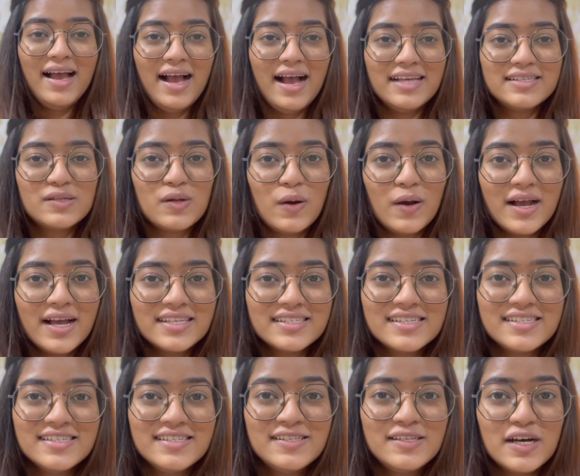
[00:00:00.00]
as long as
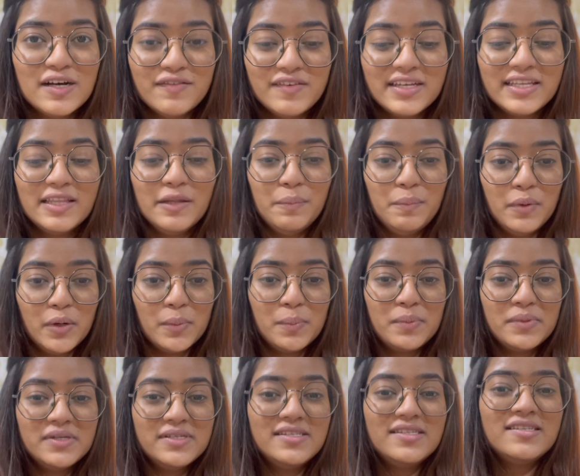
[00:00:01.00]
it is serving the
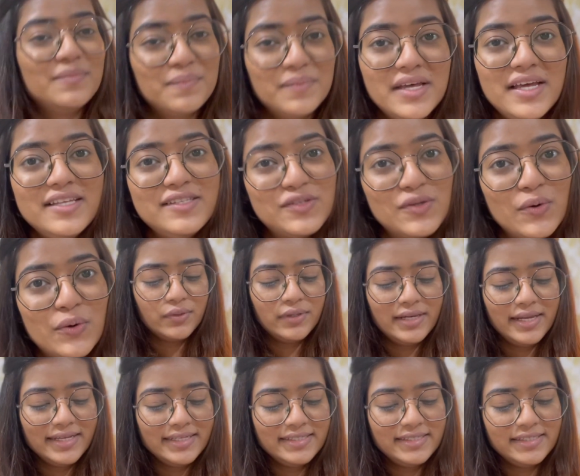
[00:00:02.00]
purpose, it's good.
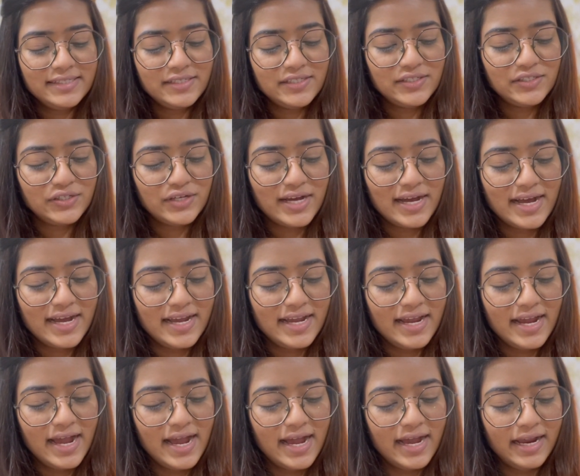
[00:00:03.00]
Let's
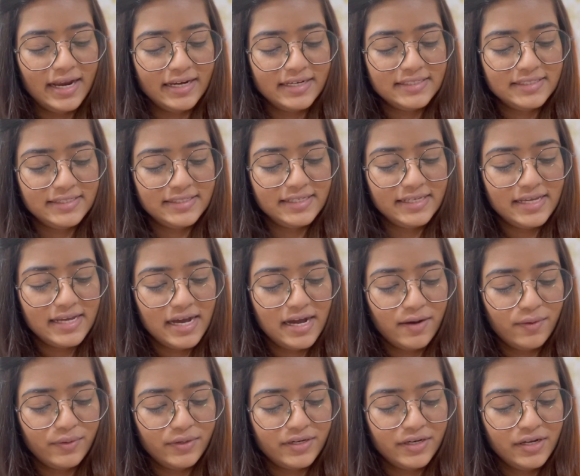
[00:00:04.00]
try and see
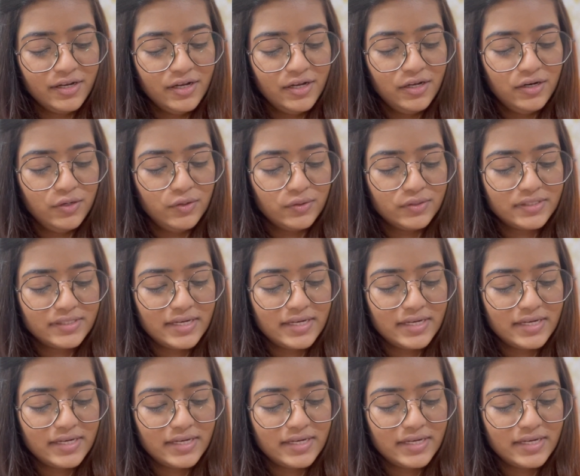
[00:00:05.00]
how it looks